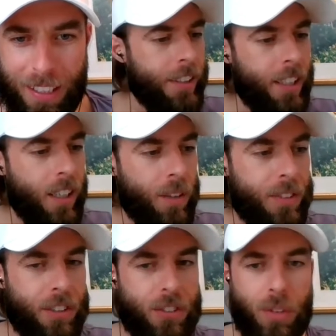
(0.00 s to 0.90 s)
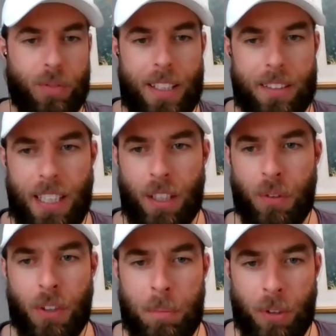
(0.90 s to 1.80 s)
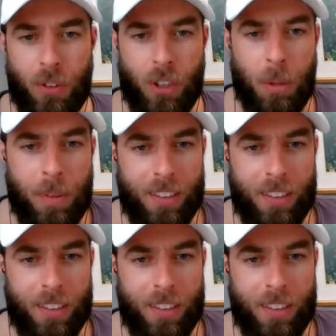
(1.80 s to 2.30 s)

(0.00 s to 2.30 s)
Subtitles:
I'll kick off there. So, Frank, thanks very much for coming